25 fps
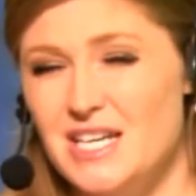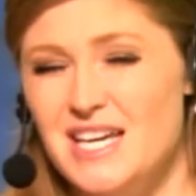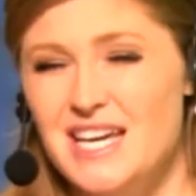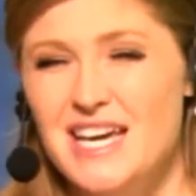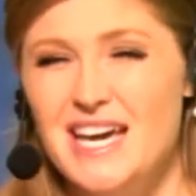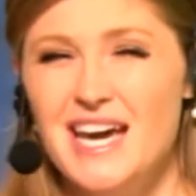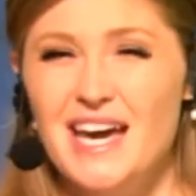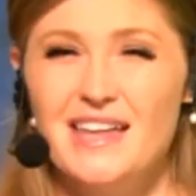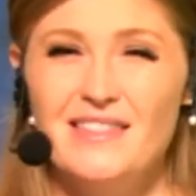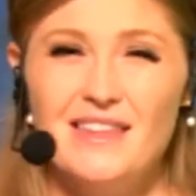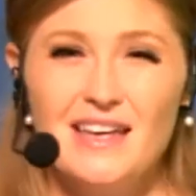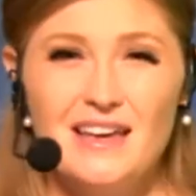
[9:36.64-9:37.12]

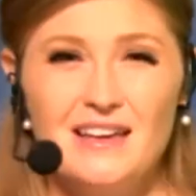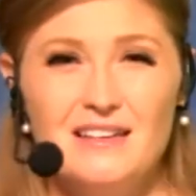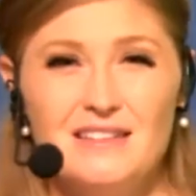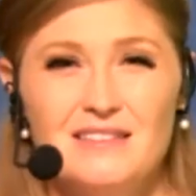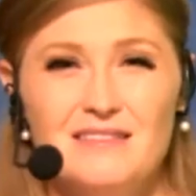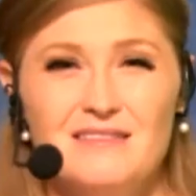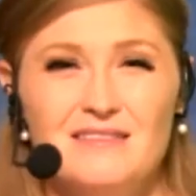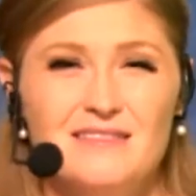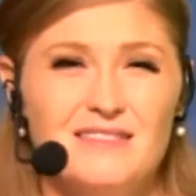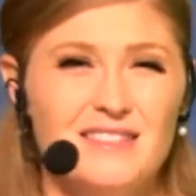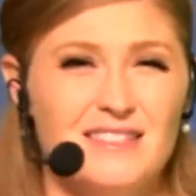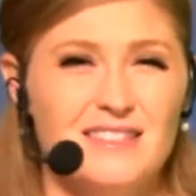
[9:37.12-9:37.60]
and that
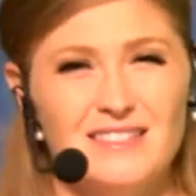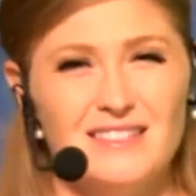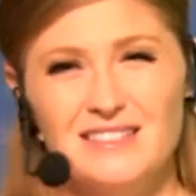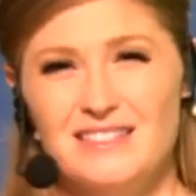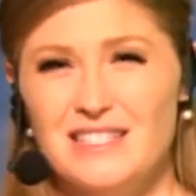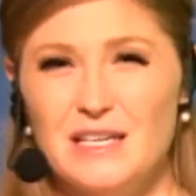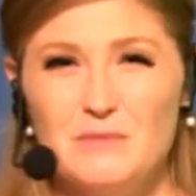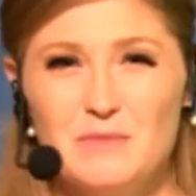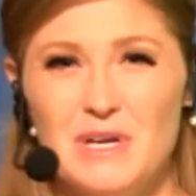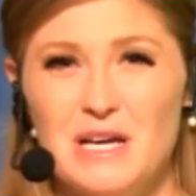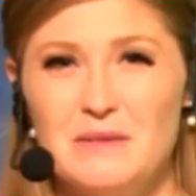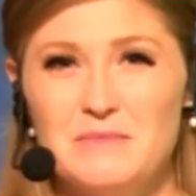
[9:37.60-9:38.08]
can
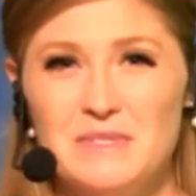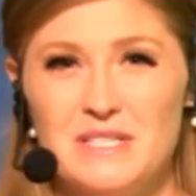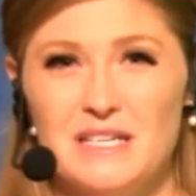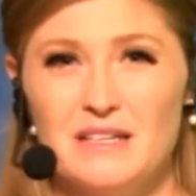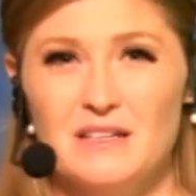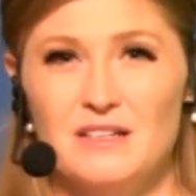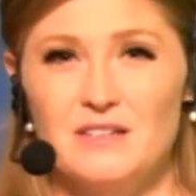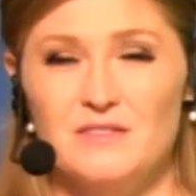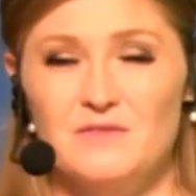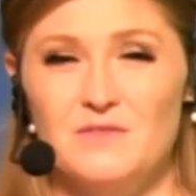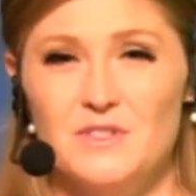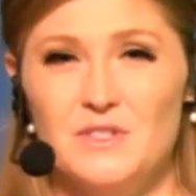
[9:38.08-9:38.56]
sometimes get
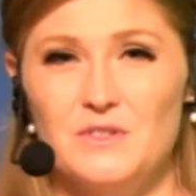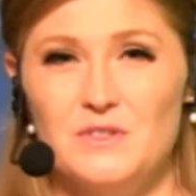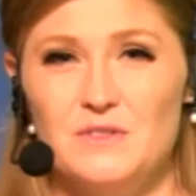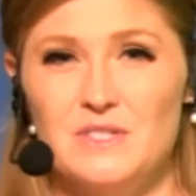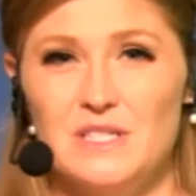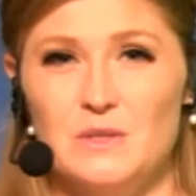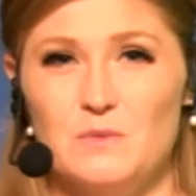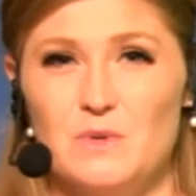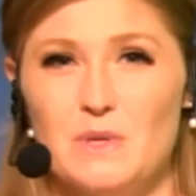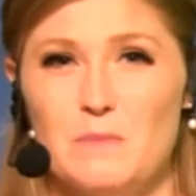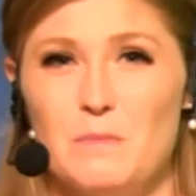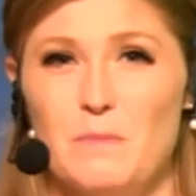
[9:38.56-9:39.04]
confusing
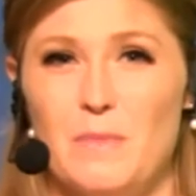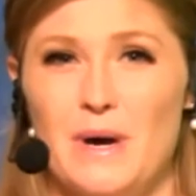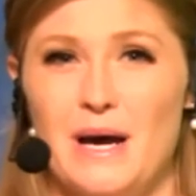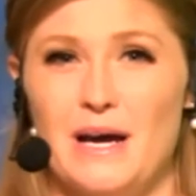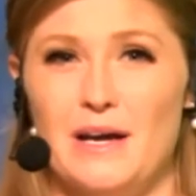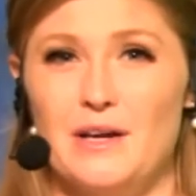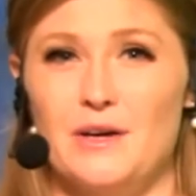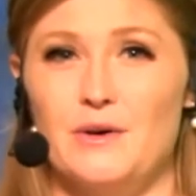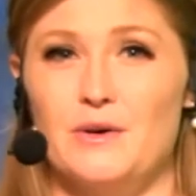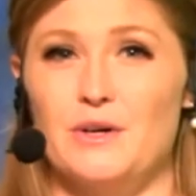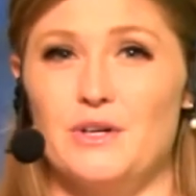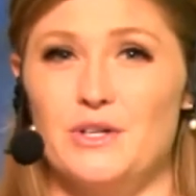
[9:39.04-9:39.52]
with
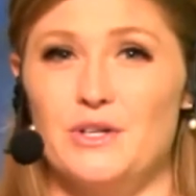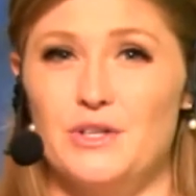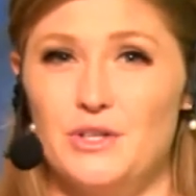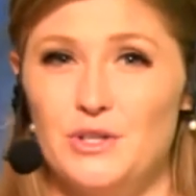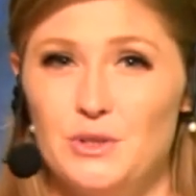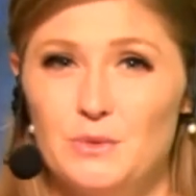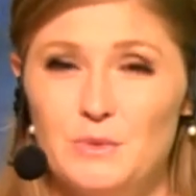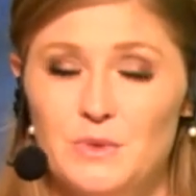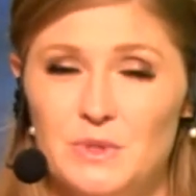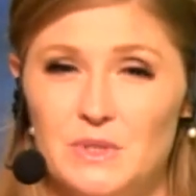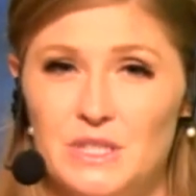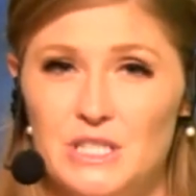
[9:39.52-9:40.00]

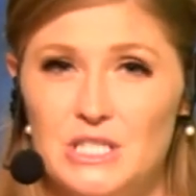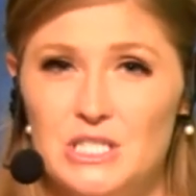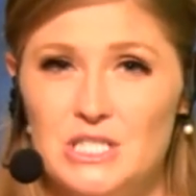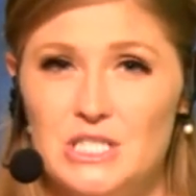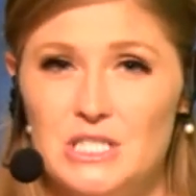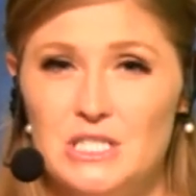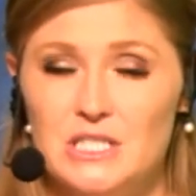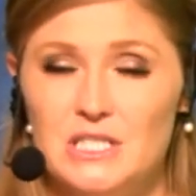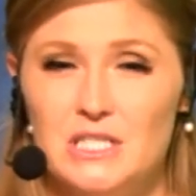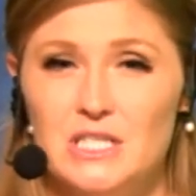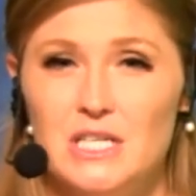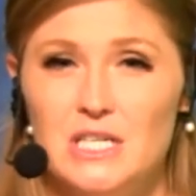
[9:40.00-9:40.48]

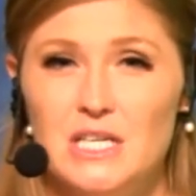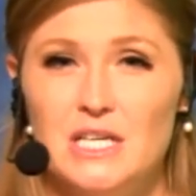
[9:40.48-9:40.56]
bioaccumulation.